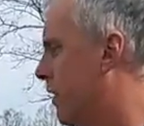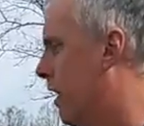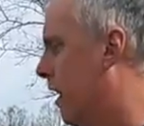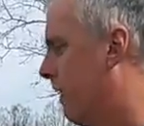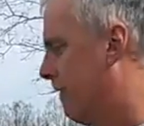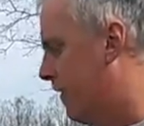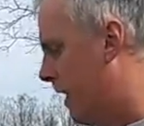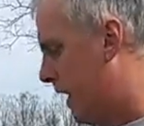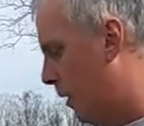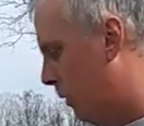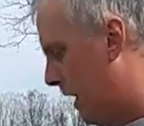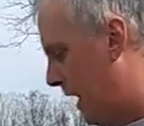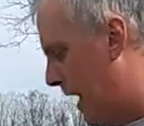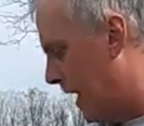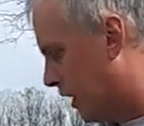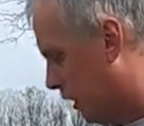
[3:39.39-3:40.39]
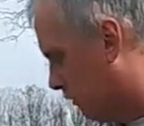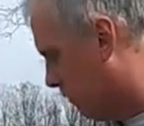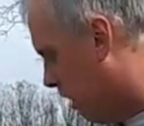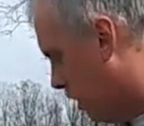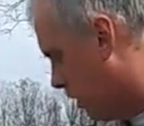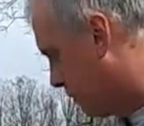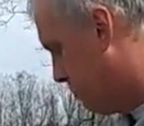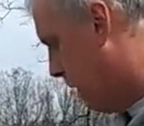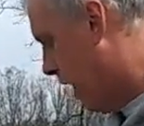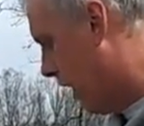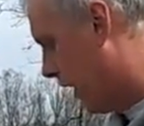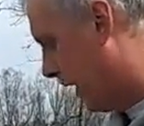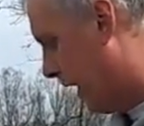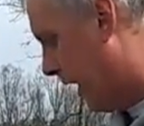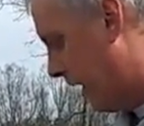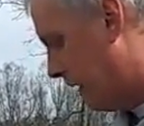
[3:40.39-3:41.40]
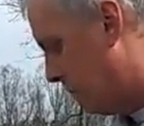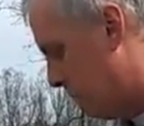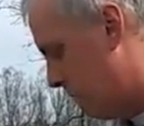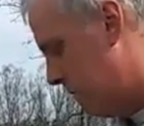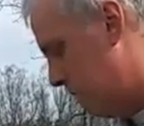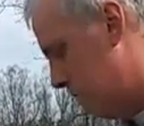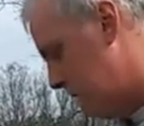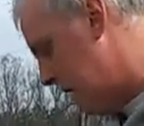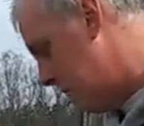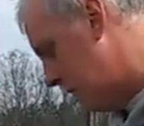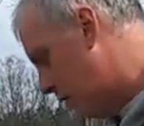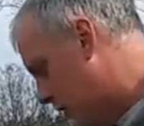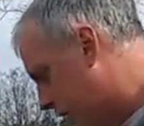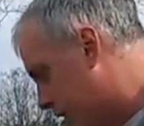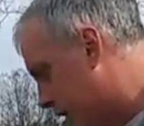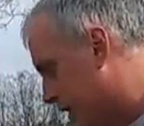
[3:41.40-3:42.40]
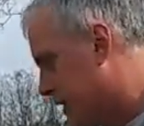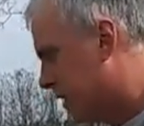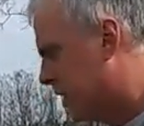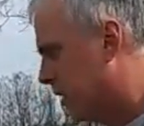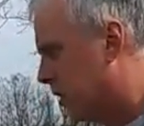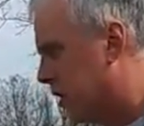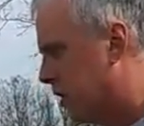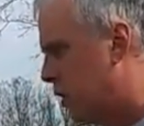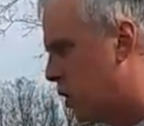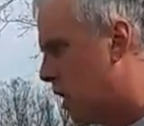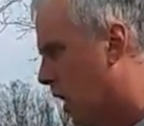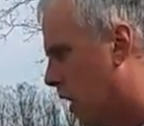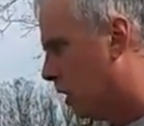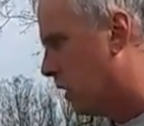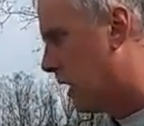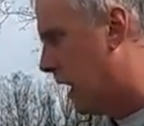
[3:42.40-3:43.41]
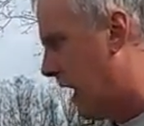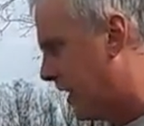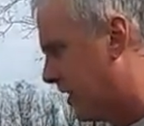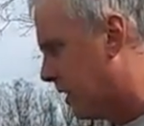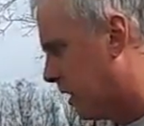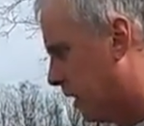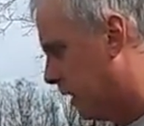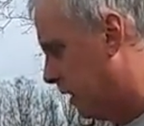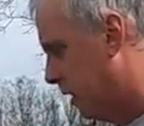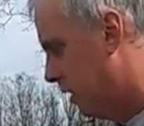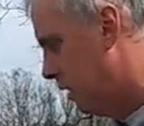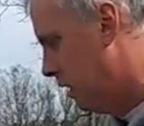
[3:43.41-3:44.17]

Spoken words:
enough that it would actually cross-pollinate. Maybe it was just still too young to actually